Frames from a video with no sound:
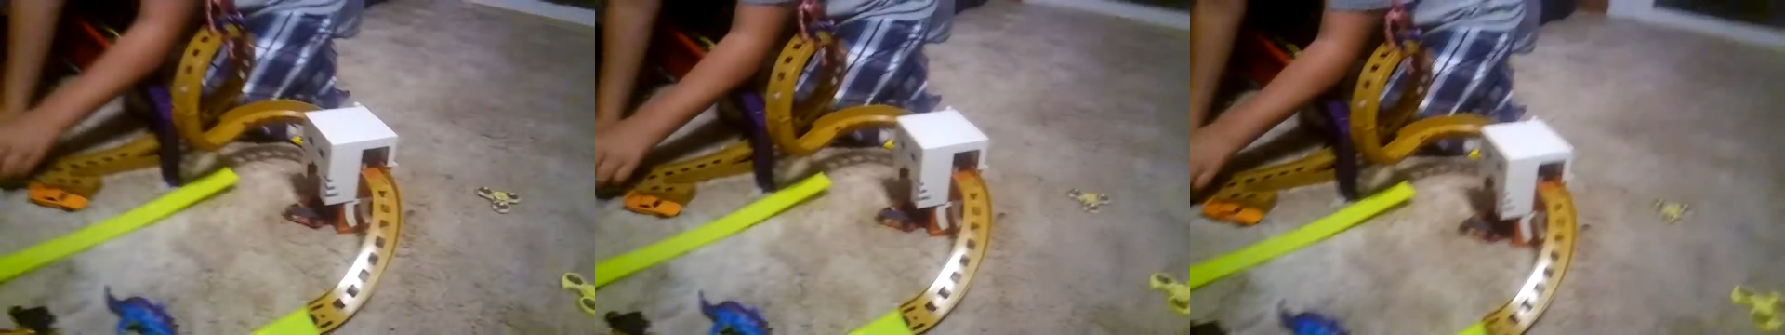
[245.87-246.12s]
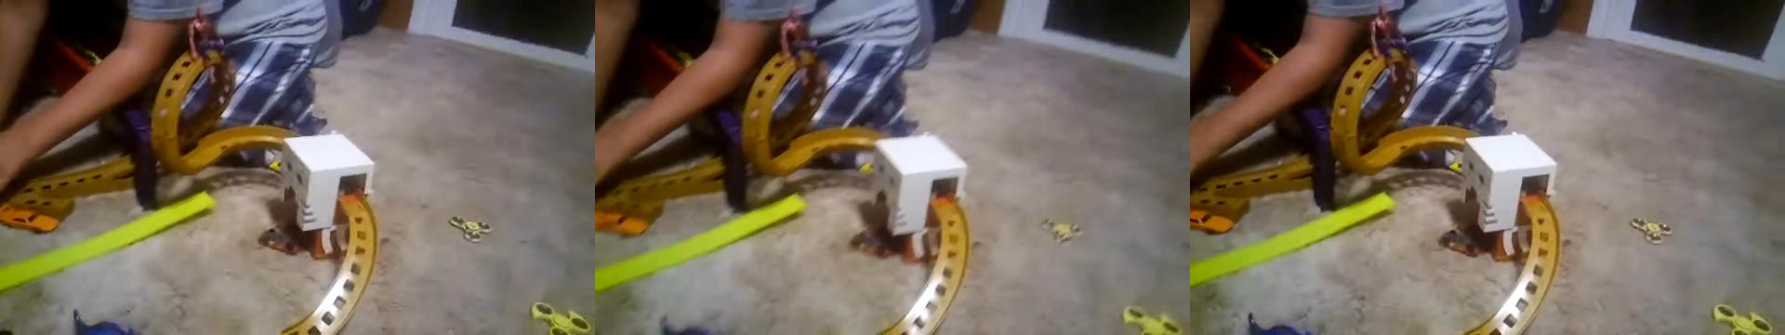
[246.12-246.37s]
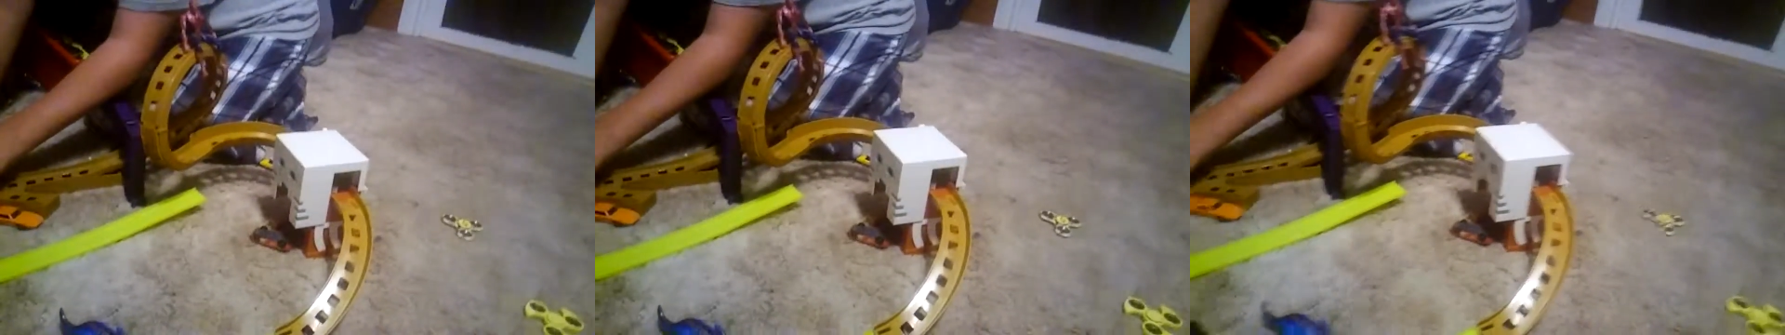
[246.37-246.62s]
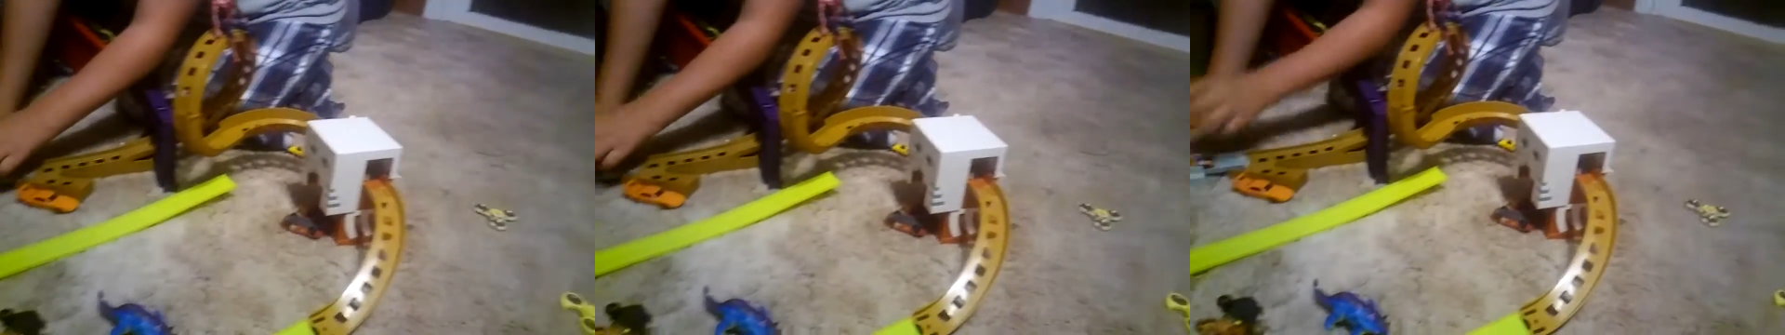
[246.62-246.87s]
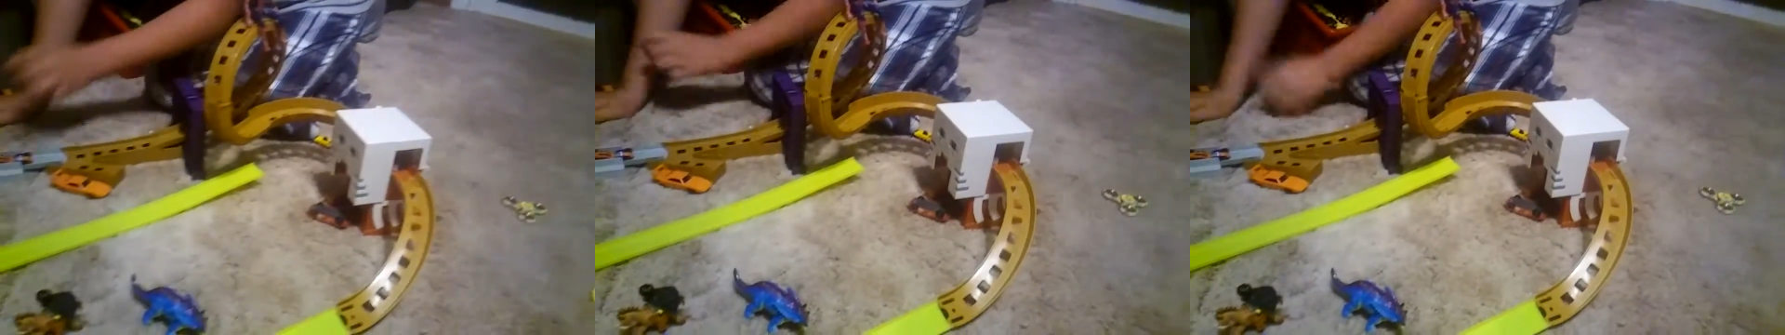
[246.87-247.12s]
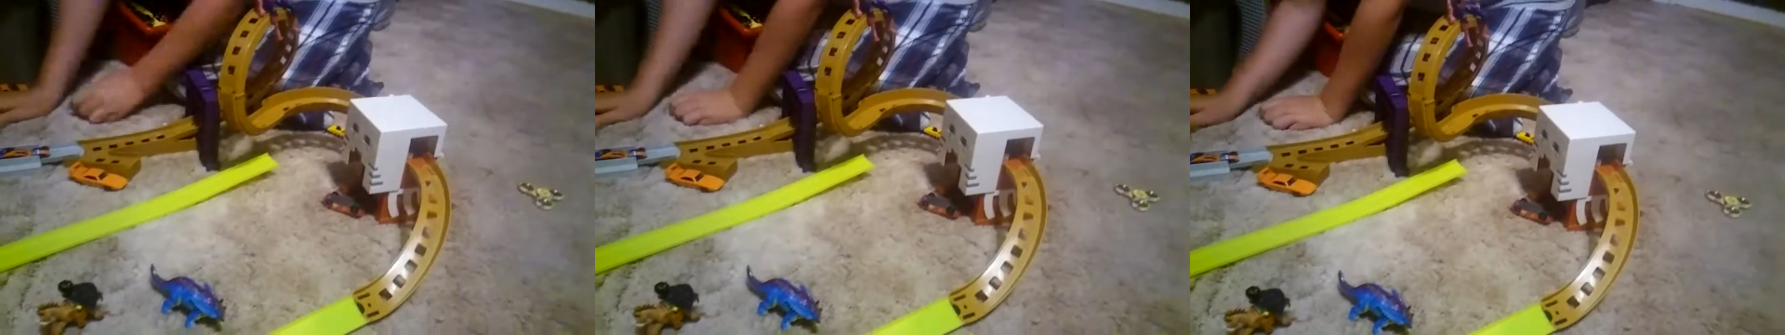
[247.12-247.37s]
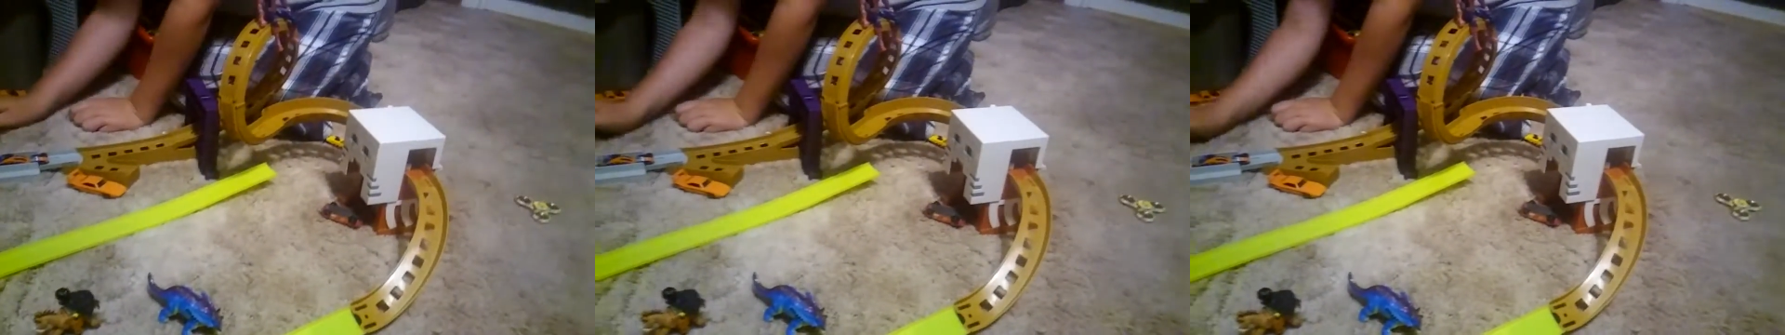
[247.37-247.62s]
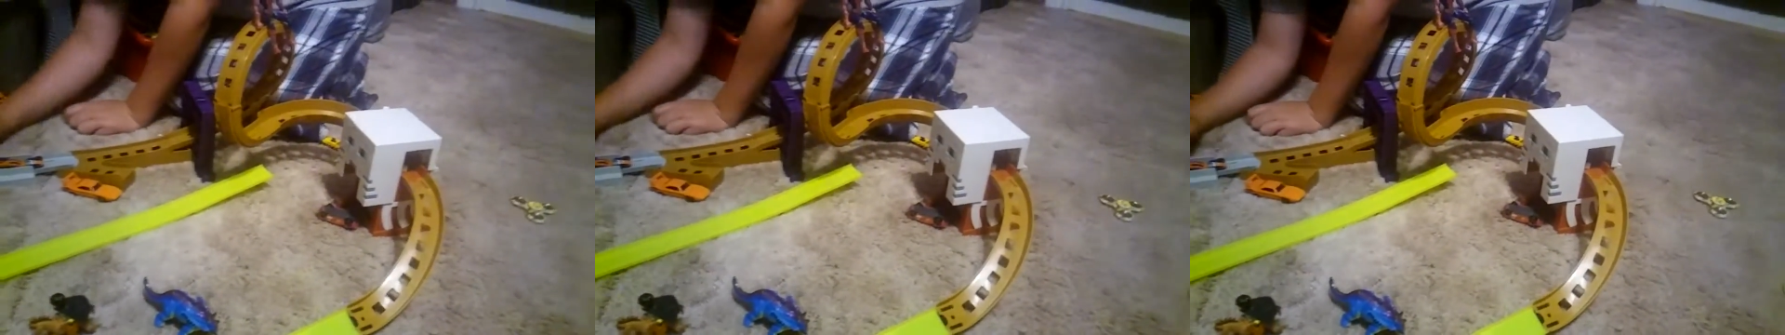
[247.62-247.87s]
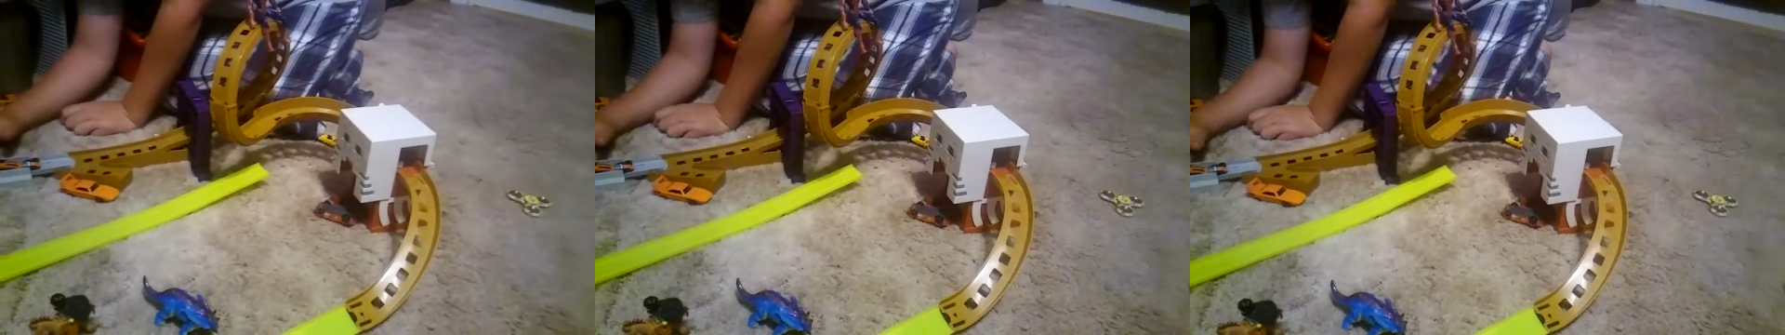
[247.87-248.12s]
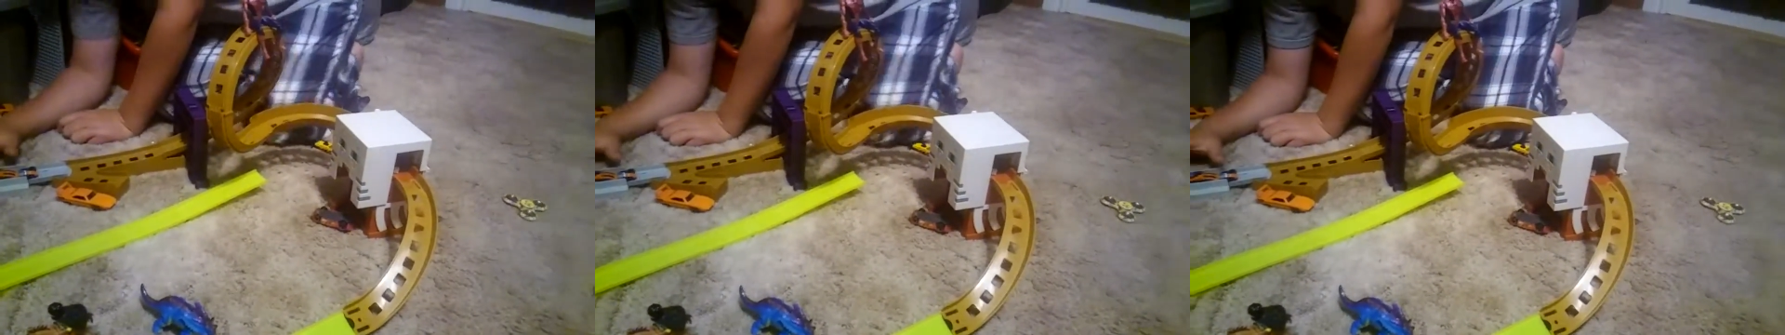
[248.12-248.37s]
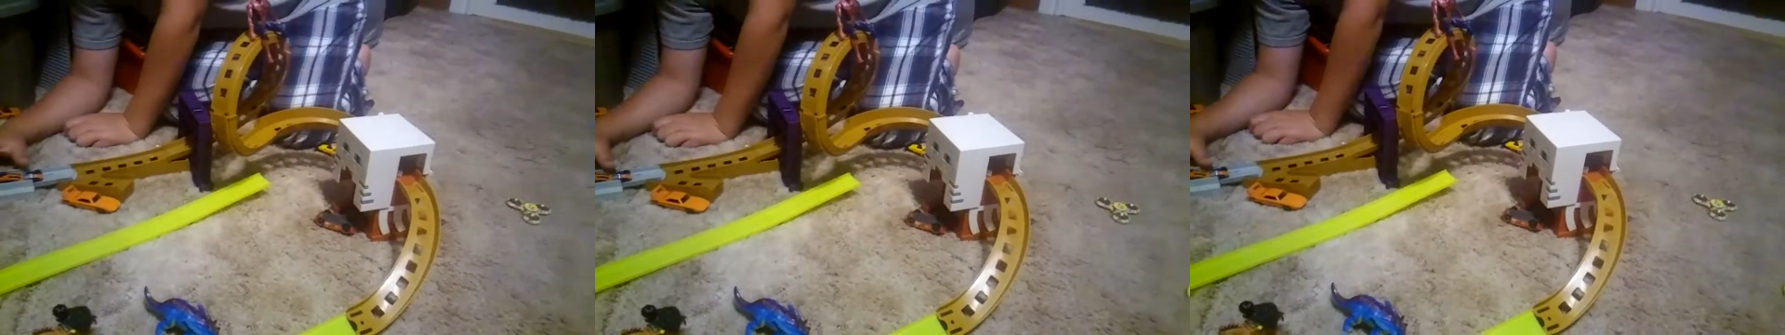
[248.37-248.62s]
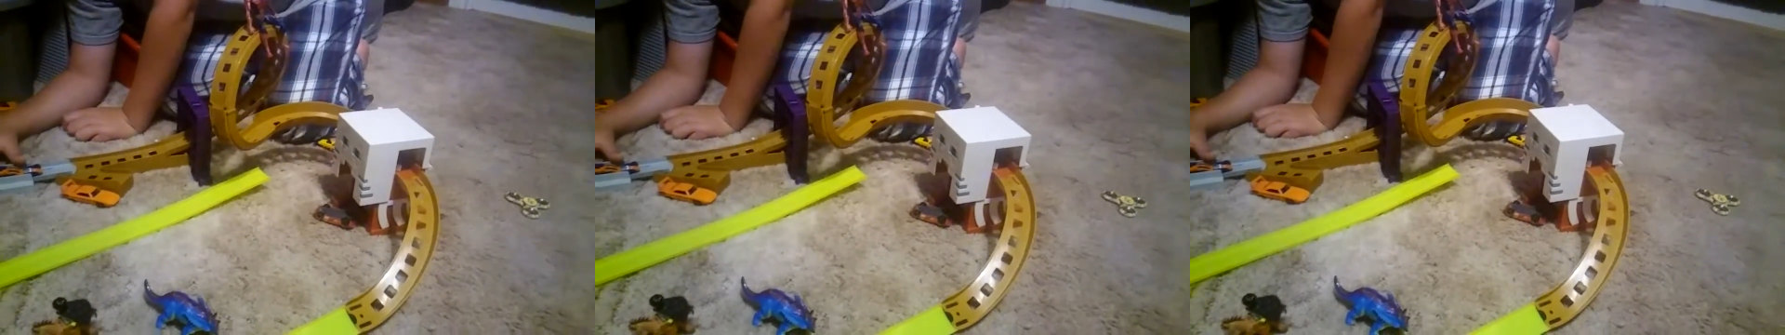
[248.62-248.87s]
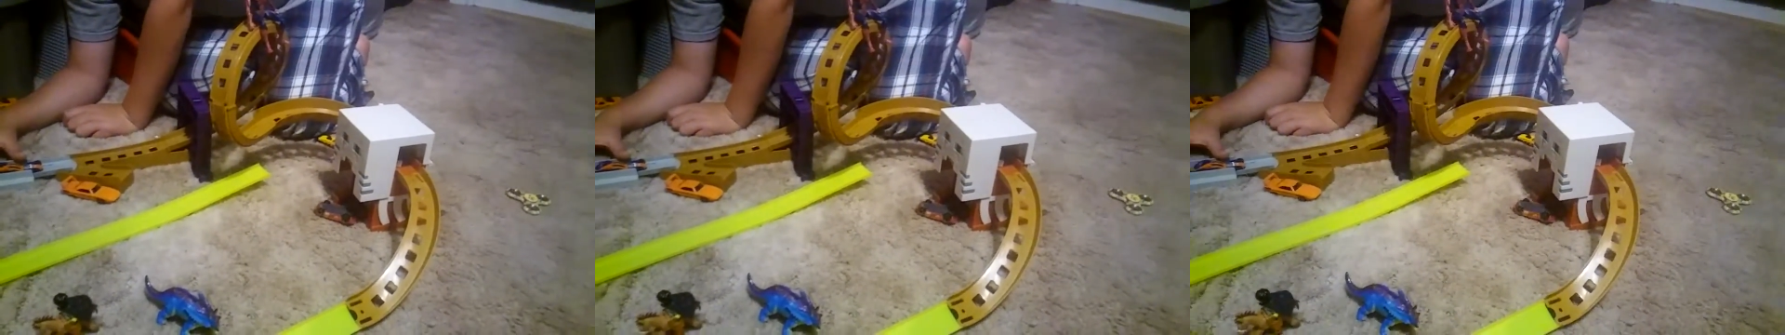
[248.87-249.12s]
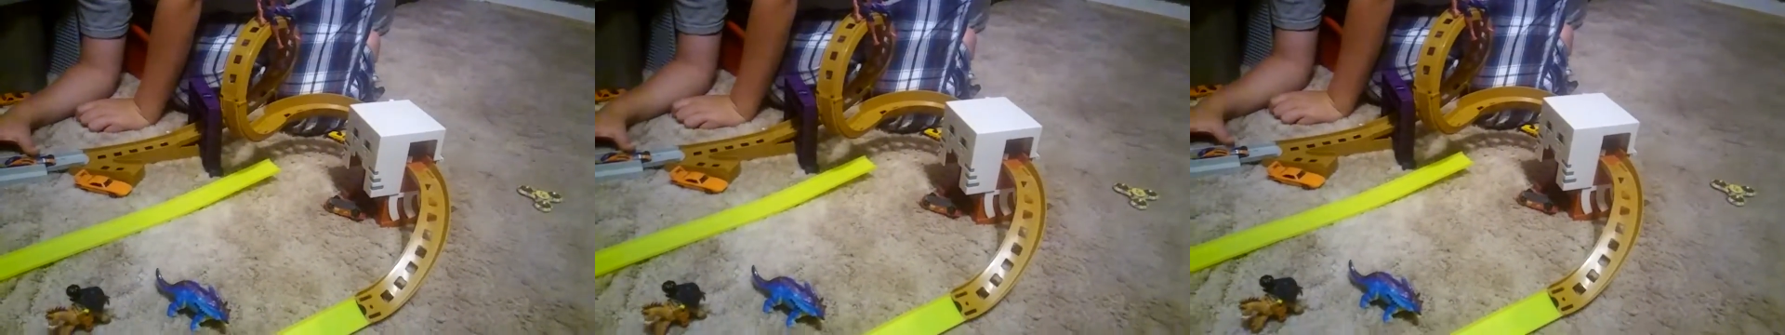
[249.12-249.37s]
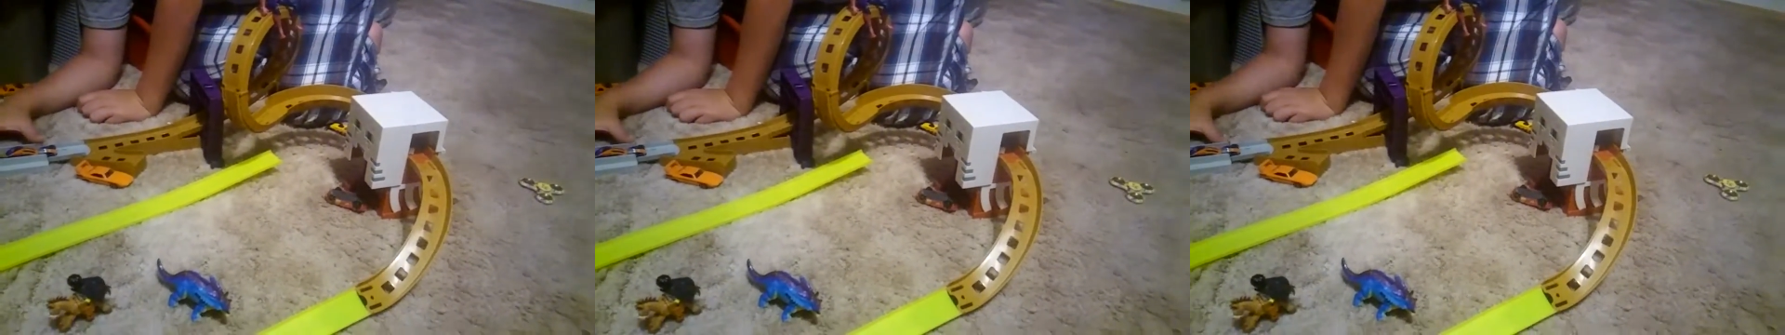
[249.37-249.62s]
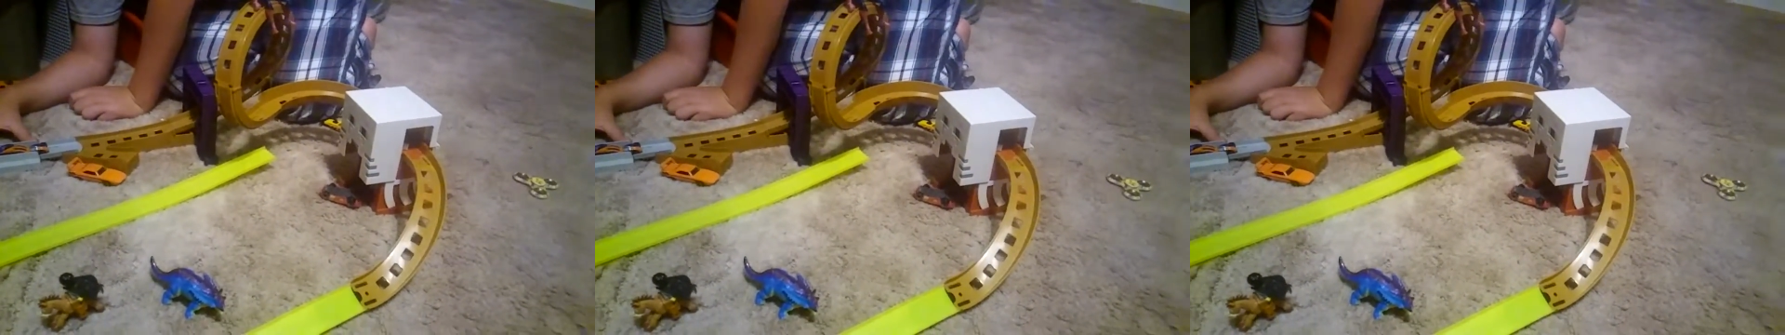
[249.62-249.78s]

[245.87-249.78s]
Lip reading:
[unreadable: no face in view]